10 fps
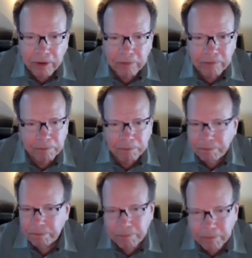of
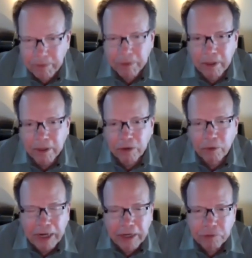
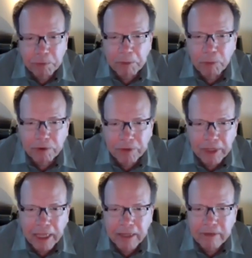creating a springboard for
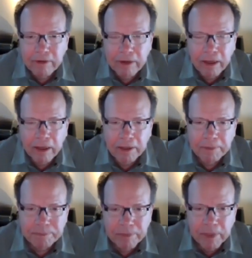that.
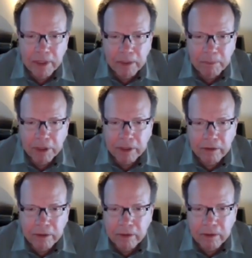But
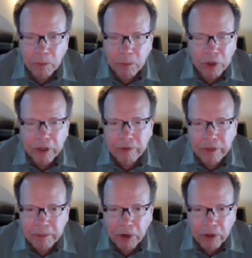the work you
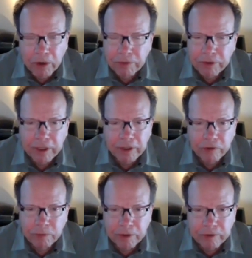did, Mark, over 10
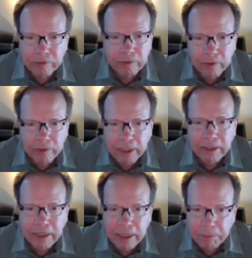years was
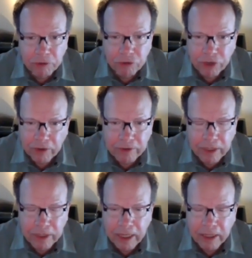indeed beshert
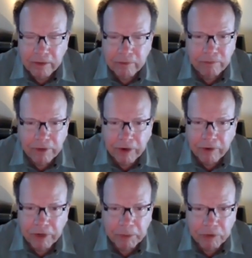and very,
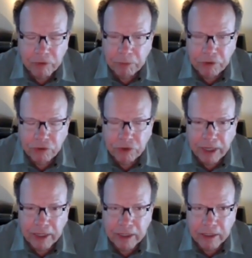very much
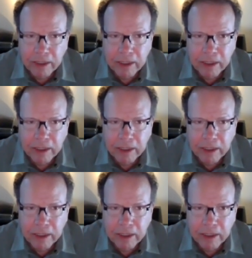appreciated.